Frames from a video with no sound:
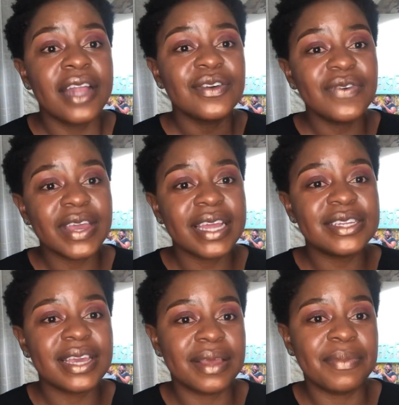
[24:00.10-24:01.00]
forget to
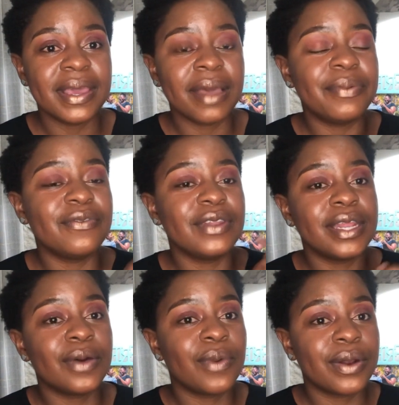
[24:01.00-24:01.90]
hit me up if you need a
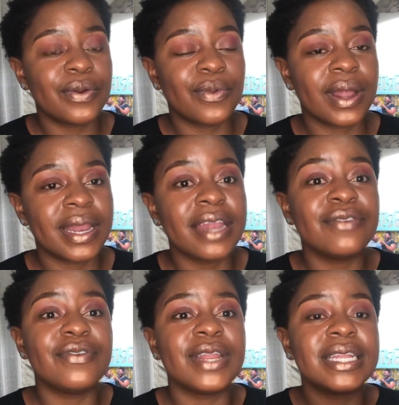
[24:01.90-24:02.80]
one-on-one, and if you
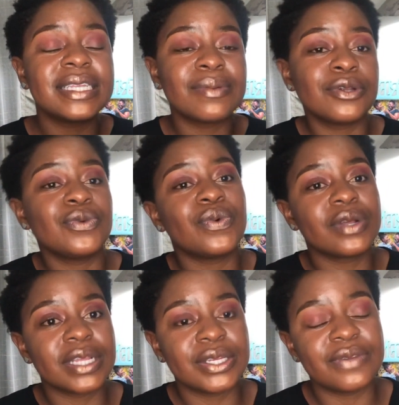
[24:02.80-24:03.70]
need someone to walk the
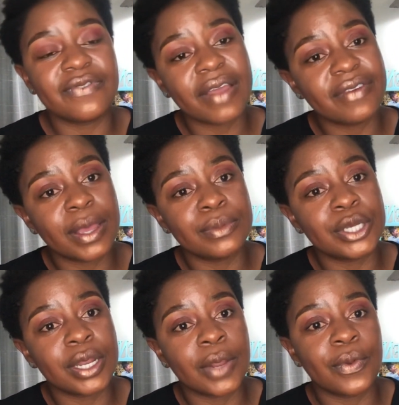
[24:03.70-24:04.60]
5 a.m.
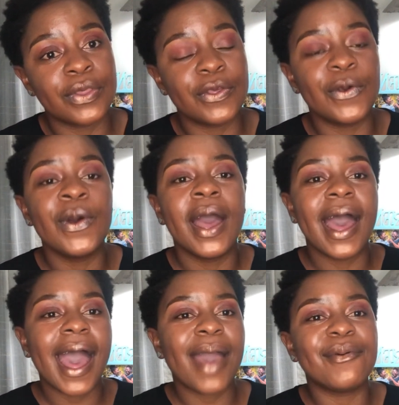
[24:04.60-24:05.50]
journey with you,
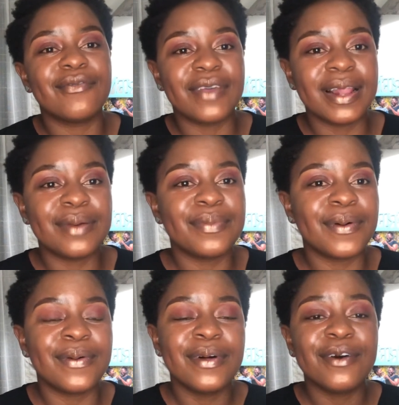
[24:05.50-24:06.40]
I'm available
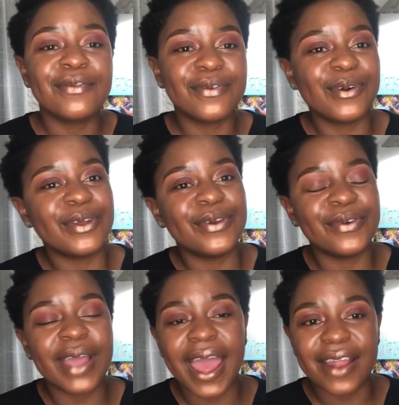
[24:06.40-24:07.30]
for you
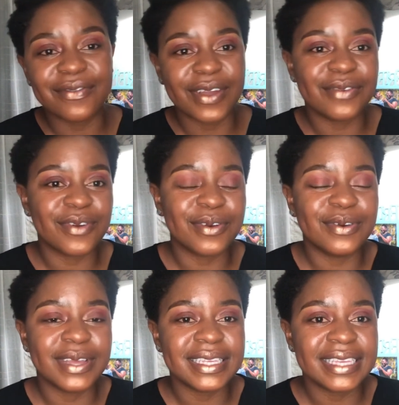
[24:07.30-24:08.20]
and for everyone who
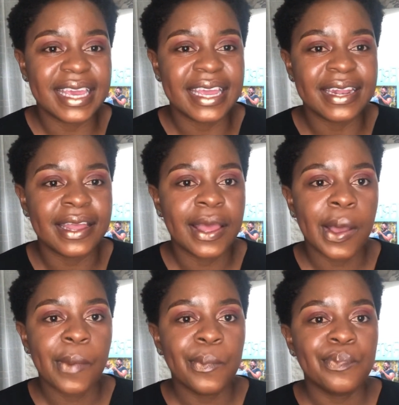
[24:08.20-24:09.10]
is keen,
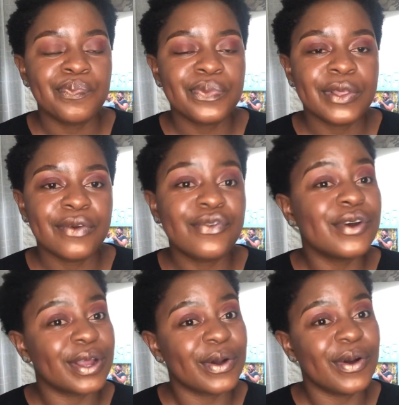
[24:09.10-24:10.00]
for a
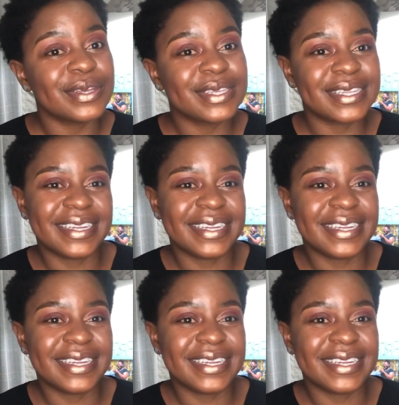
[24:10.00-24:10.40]
cost.